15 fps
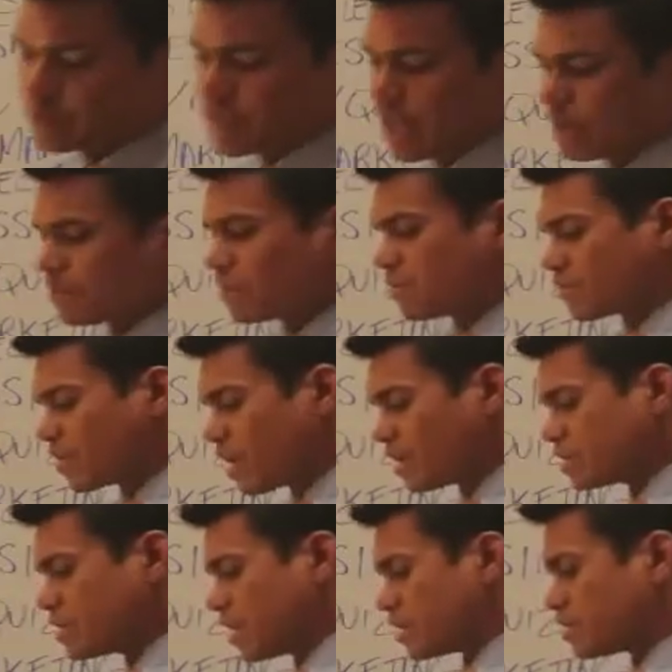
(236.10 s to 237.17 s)
table of
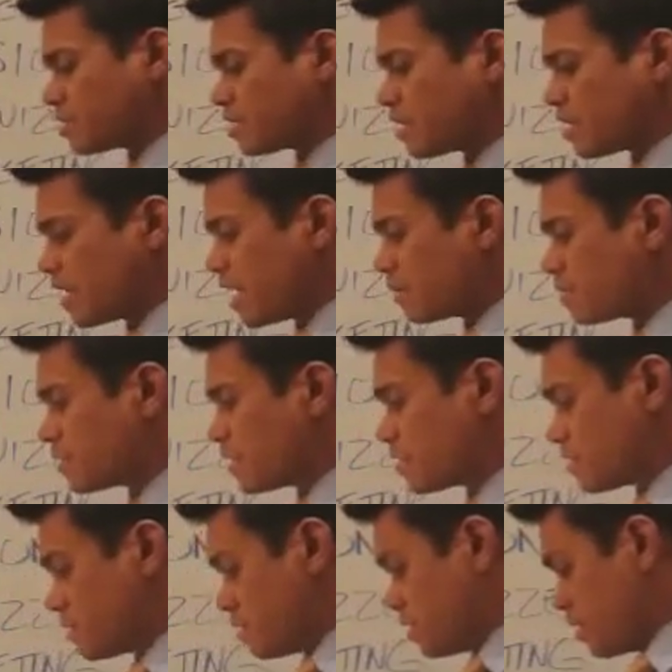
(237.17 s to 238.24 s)
contents in the lab
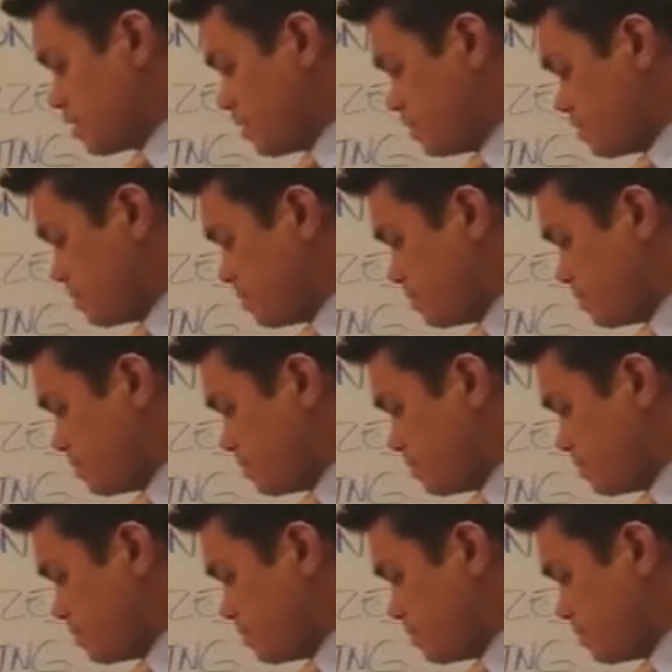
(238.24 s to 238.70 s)
sessions here,